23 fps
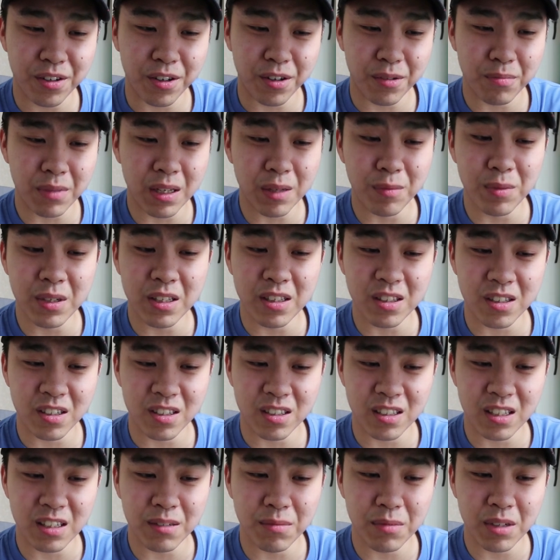know, maybe in
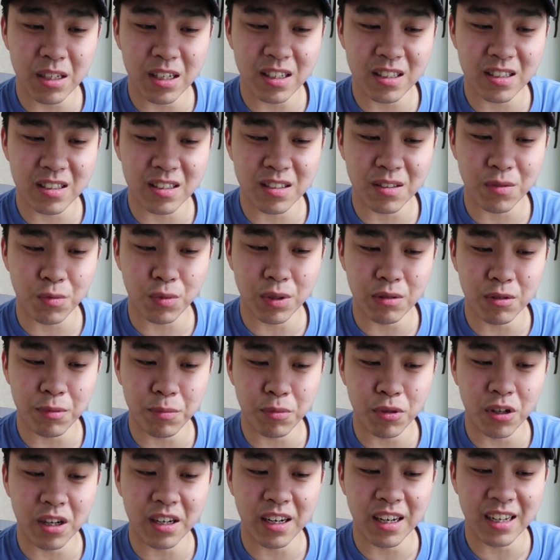13 minutes we will
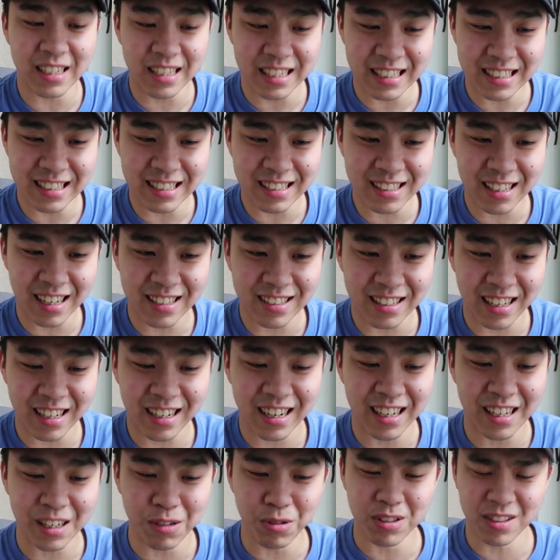put another incense and
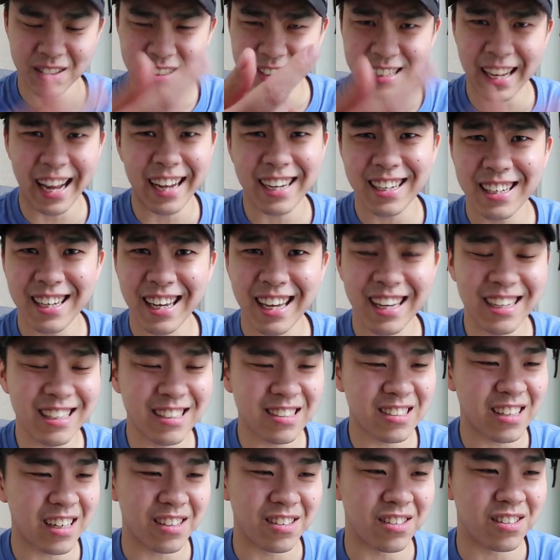then it will stack again.
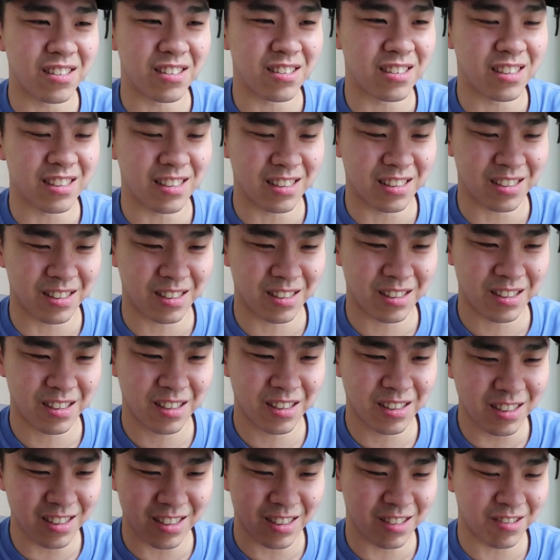I don't know, this
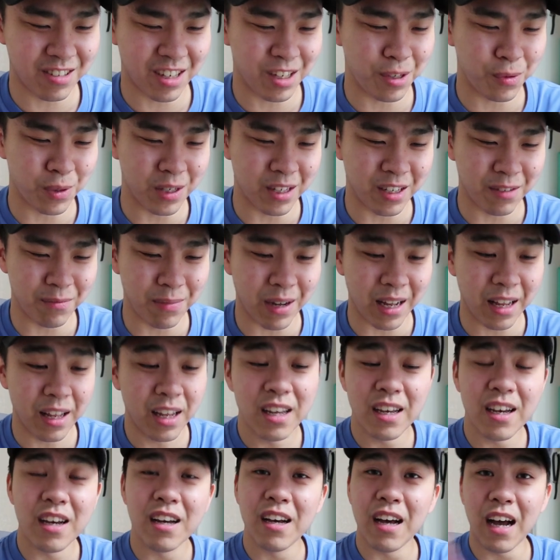is very weird. But
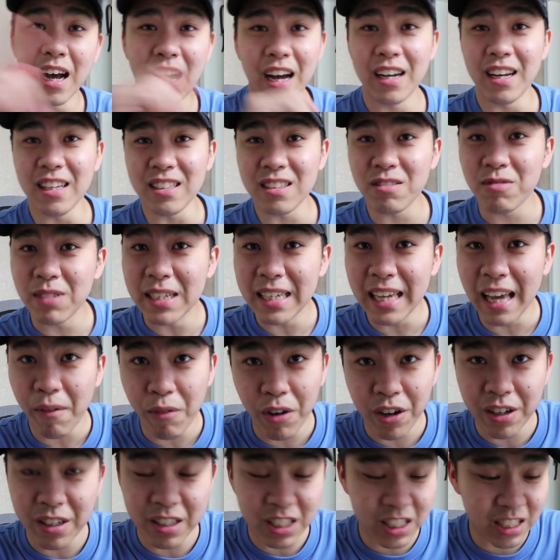let's recap
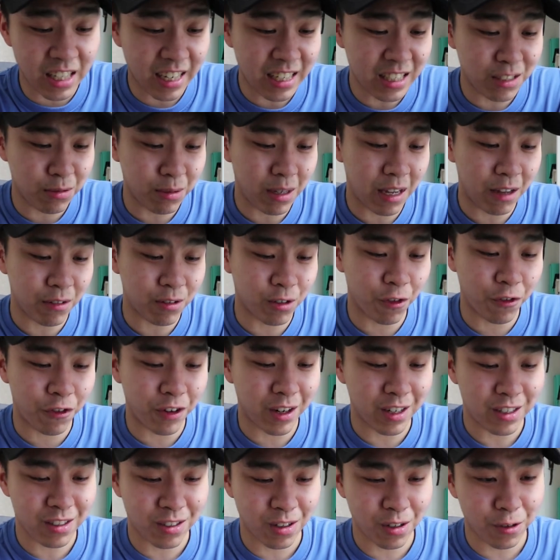on the shinies we have so
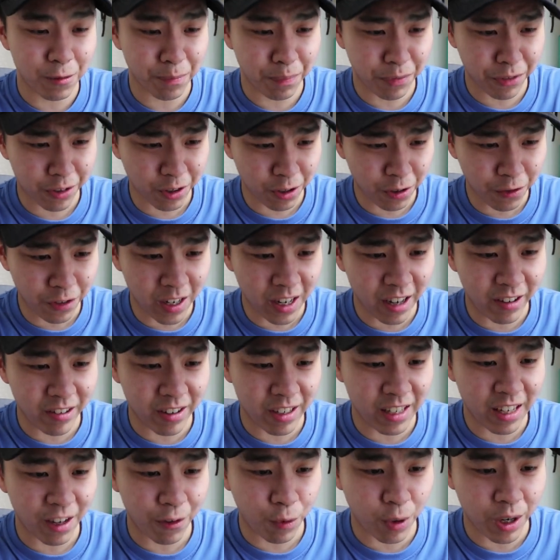far. So far I
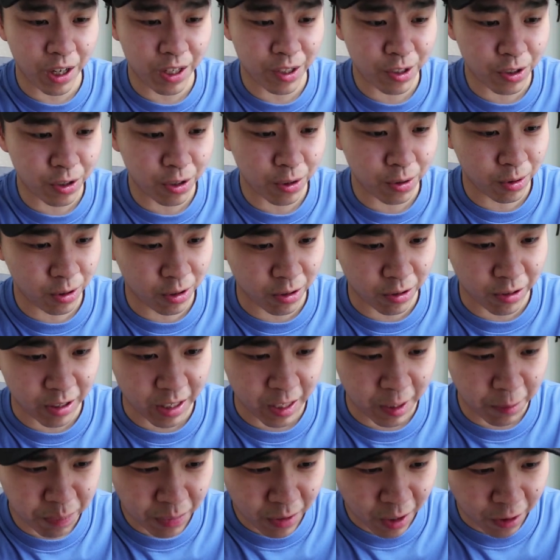already have 1, 2,
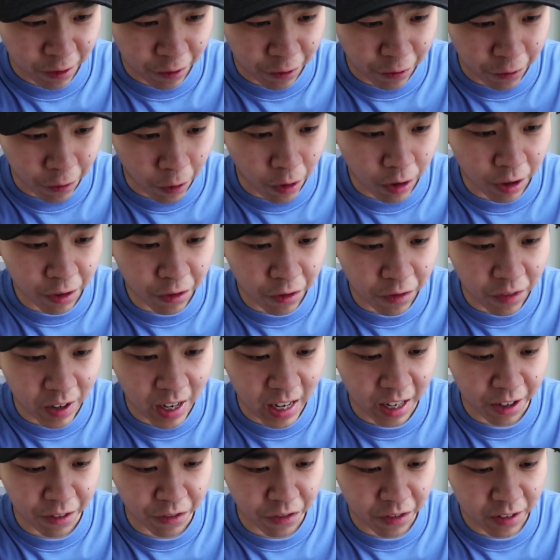3, 4,
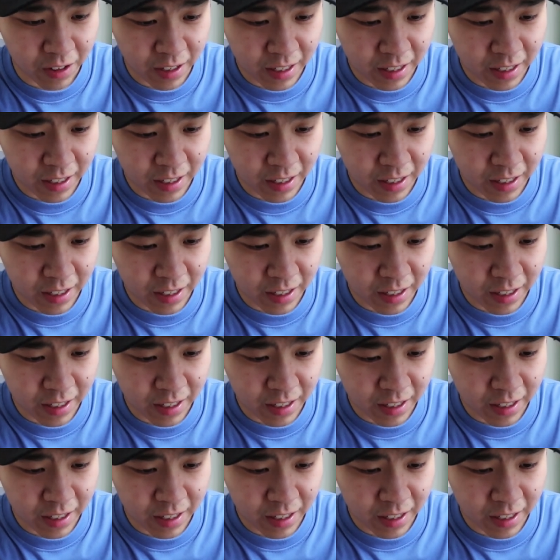5,